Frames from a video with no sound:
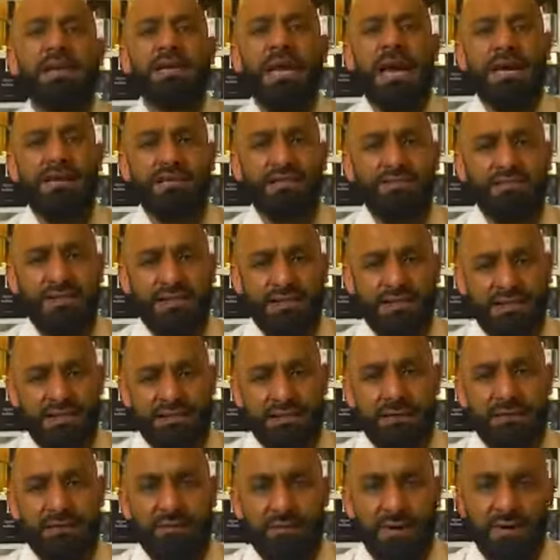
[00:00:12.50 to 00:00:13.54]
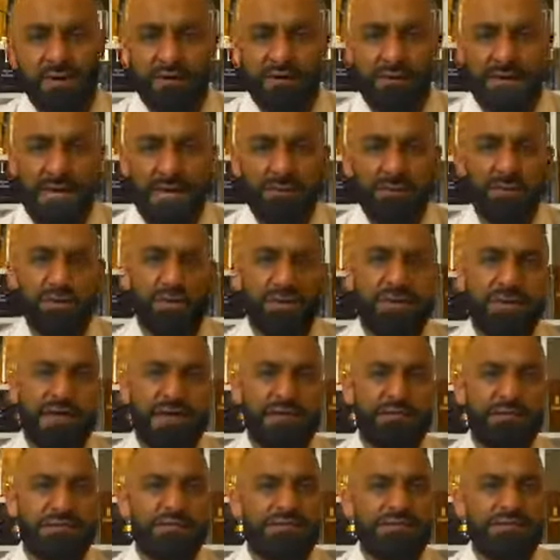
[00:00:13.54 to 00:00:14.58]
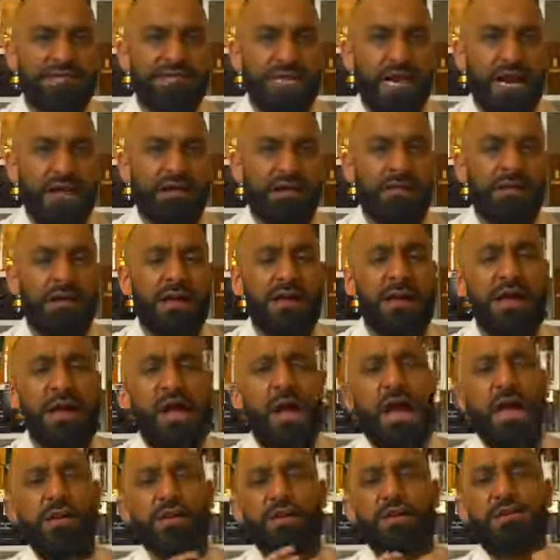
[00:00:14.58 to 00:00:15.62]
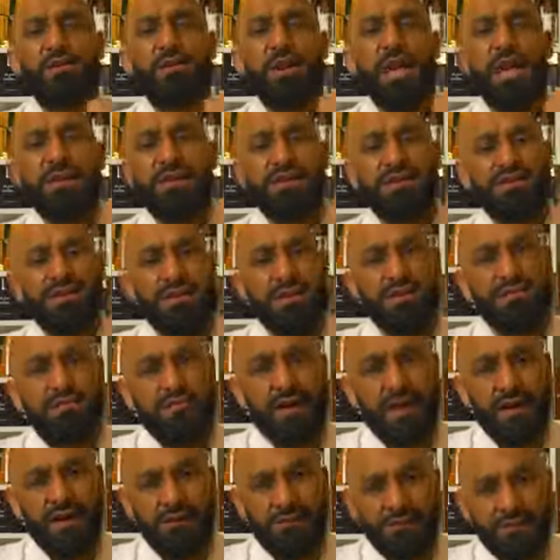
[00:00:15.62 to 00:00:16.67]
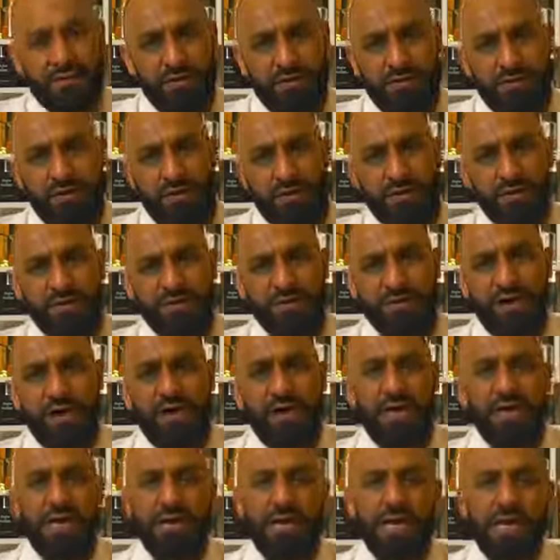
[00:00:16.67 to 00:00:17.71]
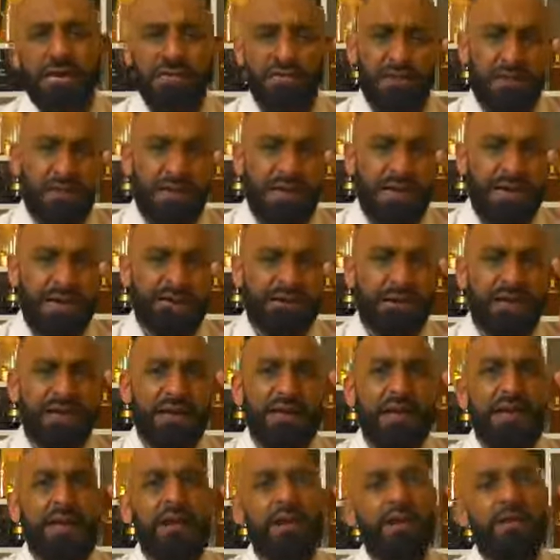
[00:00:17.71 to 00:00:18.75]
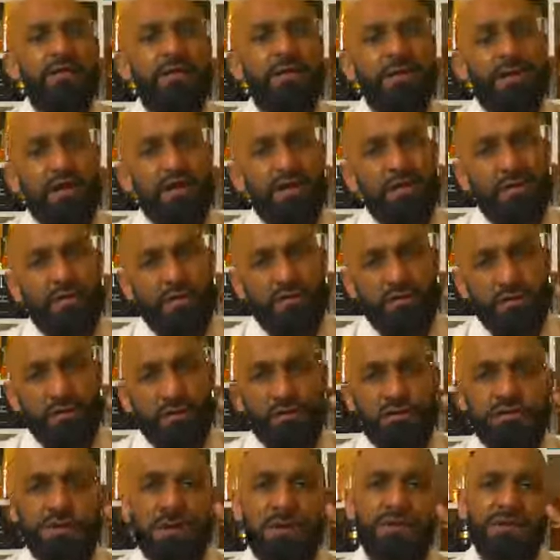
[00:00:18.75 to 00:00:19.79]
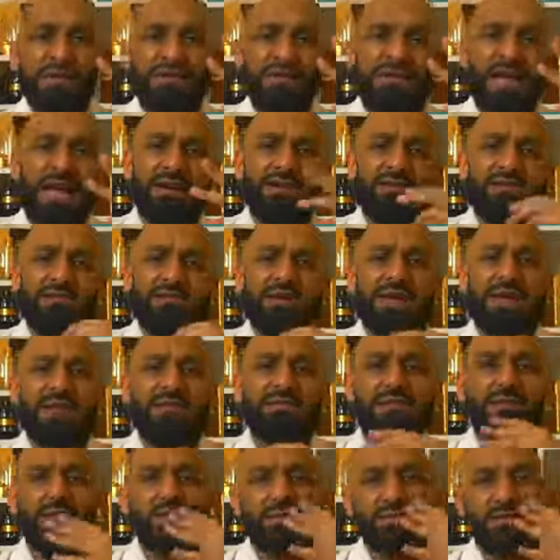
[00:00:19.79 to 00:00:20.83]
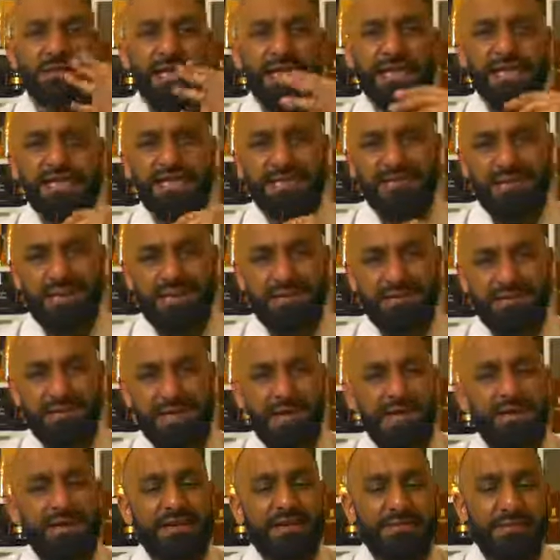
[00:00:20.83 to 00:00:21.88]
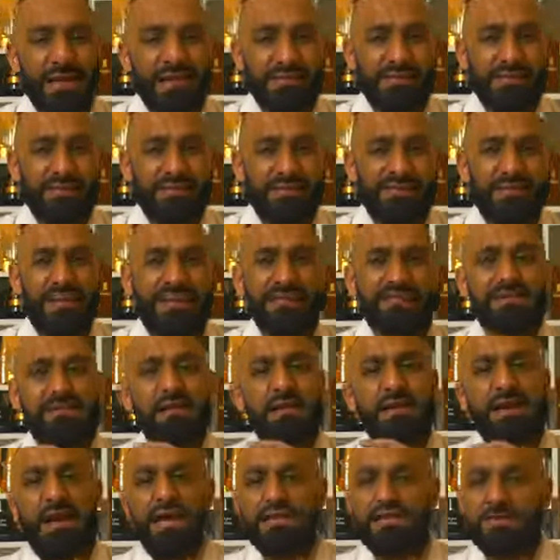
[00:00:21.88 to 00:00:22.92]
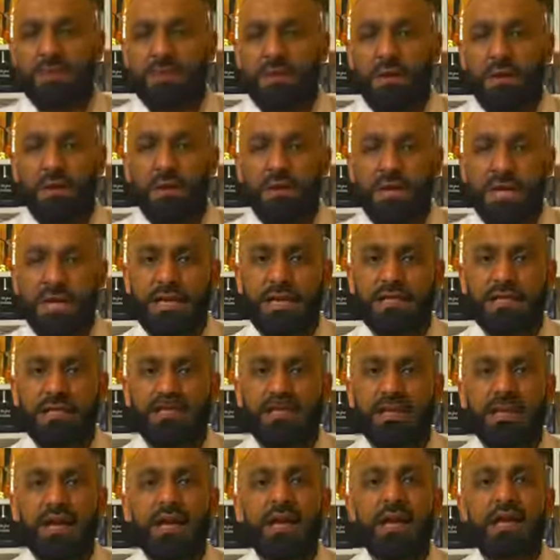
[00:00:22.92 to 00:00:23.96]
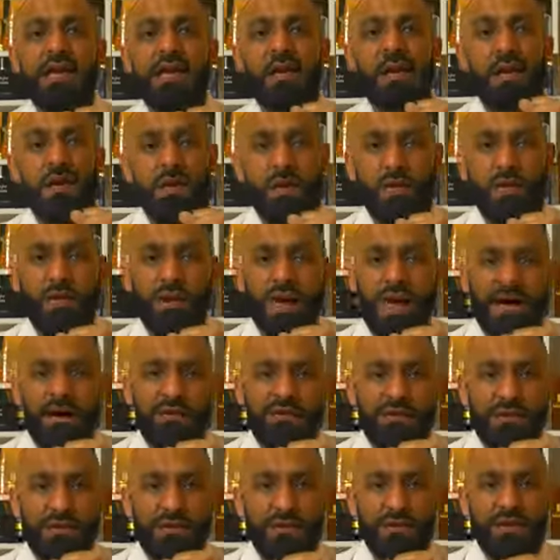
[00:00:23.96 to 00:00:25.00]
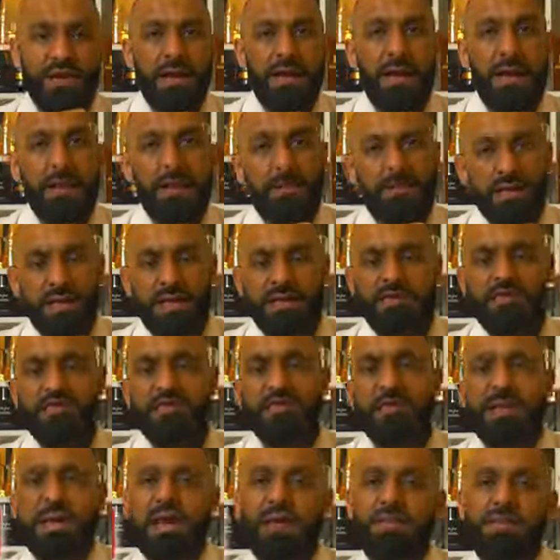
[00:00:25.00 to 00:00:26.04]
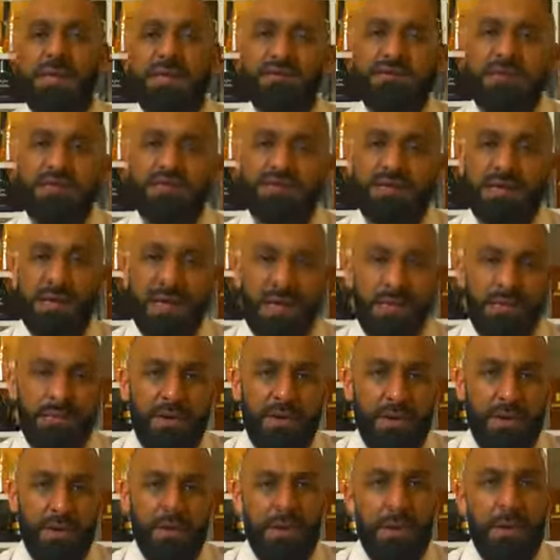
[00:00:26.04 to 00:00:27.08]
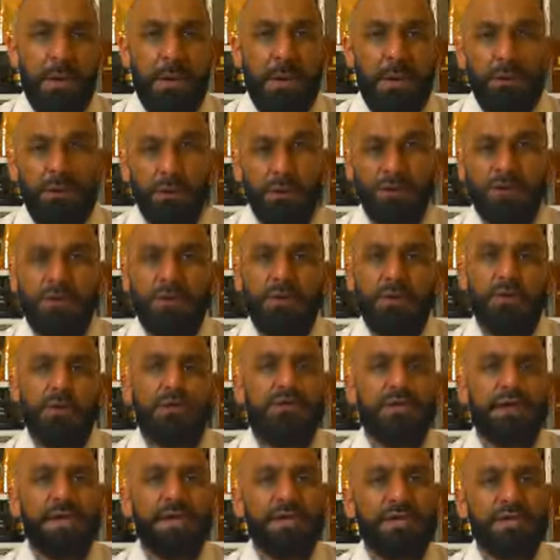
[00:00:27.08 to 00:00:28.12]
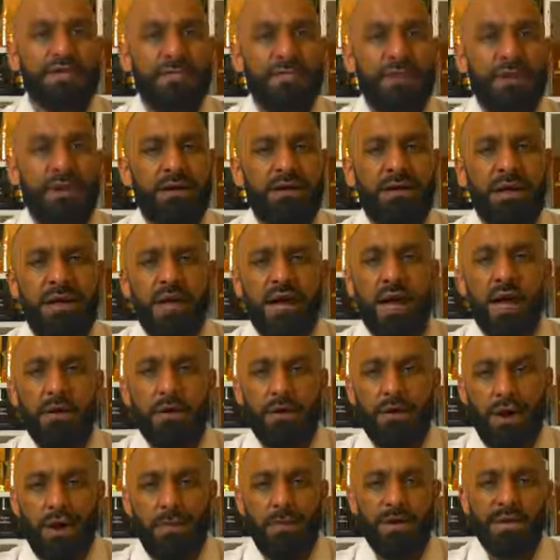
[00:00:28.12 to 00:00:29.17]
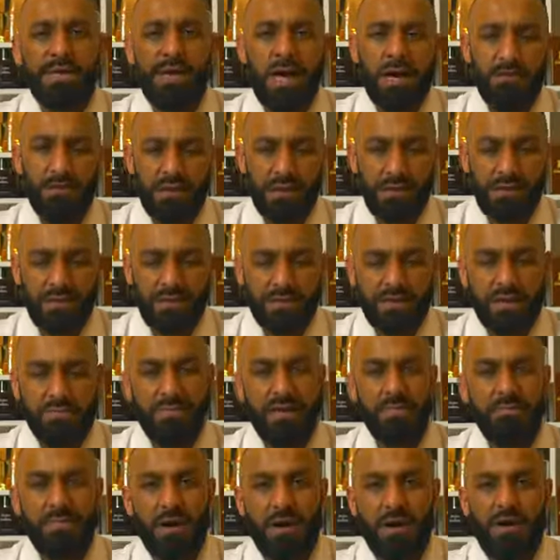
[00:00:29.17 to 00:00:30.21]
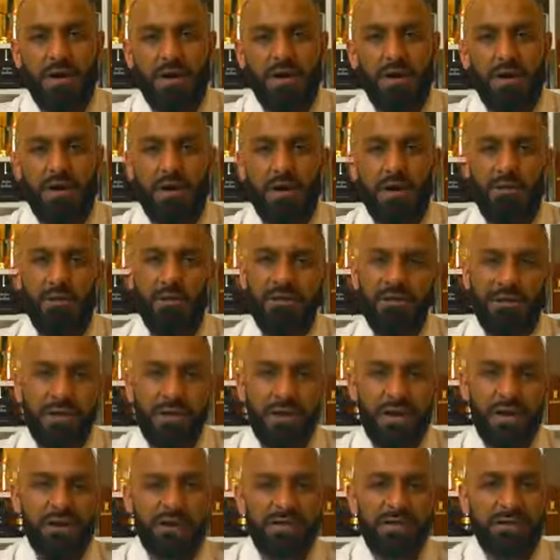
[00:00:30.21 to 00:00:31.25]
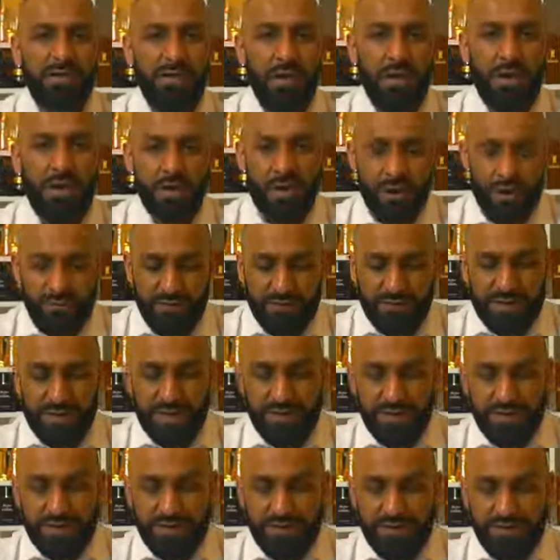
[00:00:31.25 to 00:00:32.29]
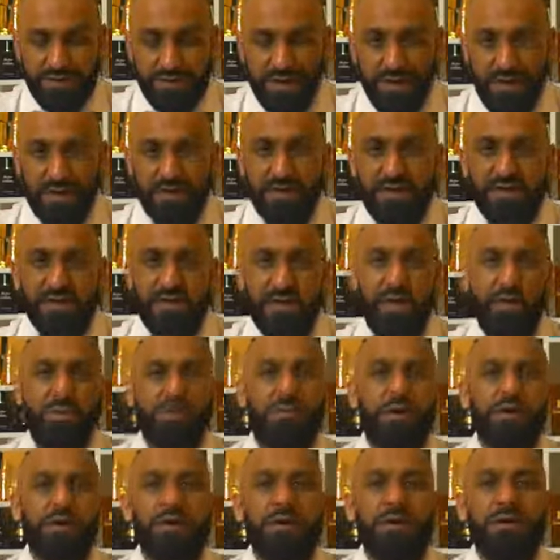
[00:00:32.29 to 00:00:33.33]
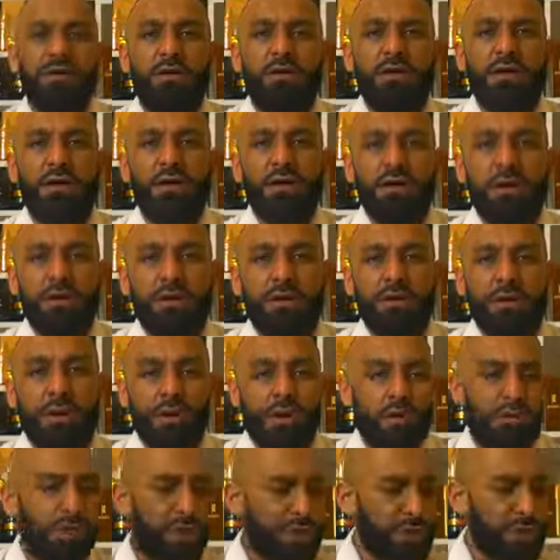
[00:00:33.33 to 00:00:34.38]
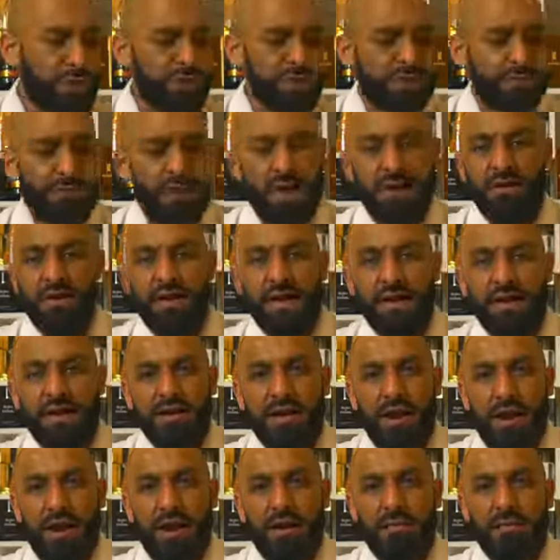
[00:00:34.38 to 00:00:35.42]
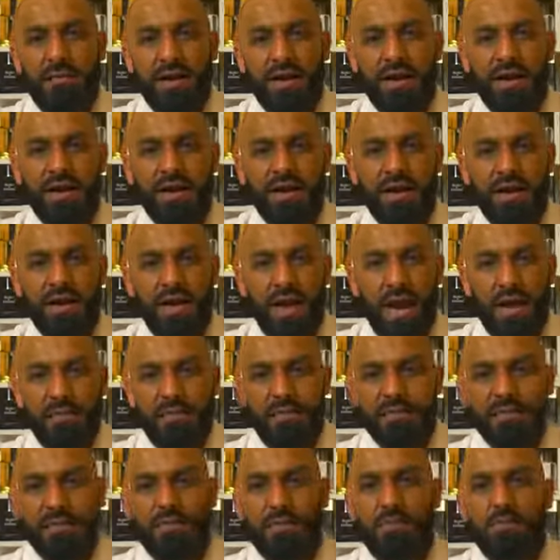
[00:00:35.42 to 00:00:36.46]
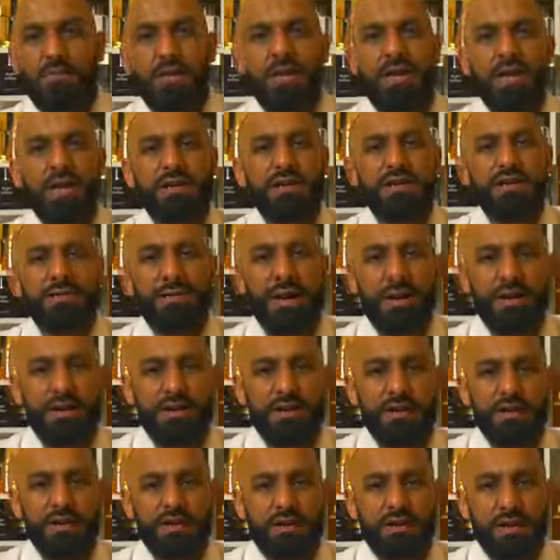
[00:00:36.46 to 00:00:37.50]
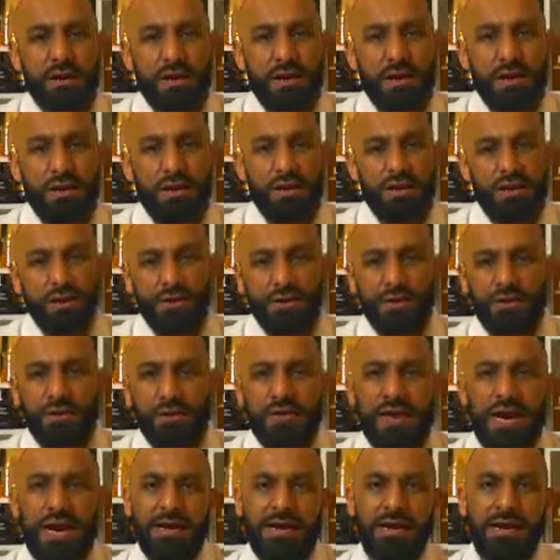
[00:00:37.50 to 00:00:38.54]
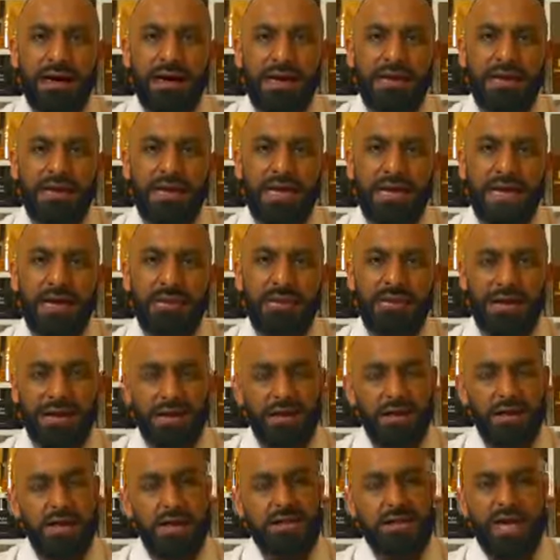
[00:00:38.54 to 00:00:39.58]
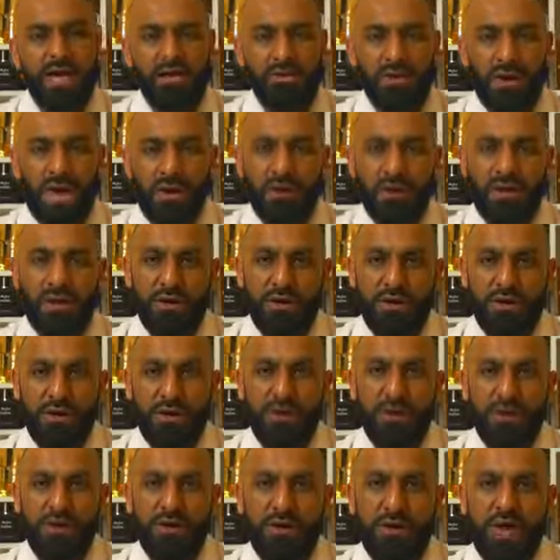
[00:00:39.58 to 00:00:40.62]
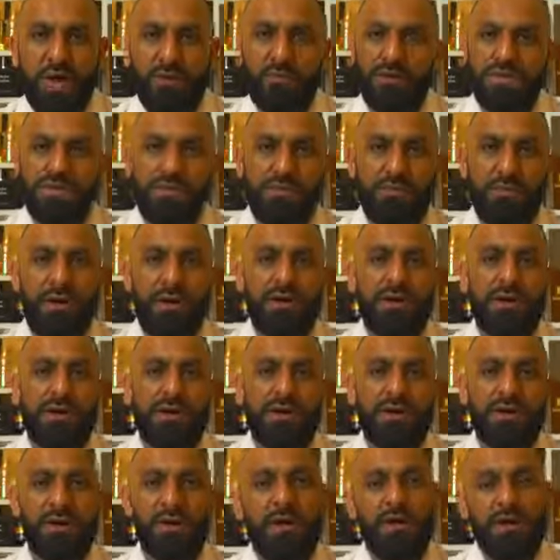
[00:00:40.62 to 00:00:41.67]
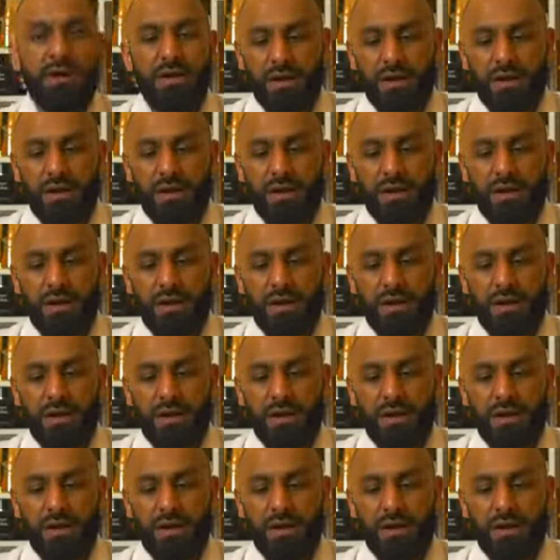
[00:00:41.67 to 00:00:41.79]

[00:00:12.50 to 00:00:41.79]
Guys, if this is your first time tuning into this channel and you like to see fragrance reviews, giveaways, reviews on designer scents, niche scents, inexpensive scents, and last but not least, clone houses, please do hit that subscribe button, push the notification bell, and comment down below to be part of the fragrance conversation. There's no point in looking good when you smell like an armpit, and there's no point in smelling good when you look kind of unkempt. That's why we look good and we smell good.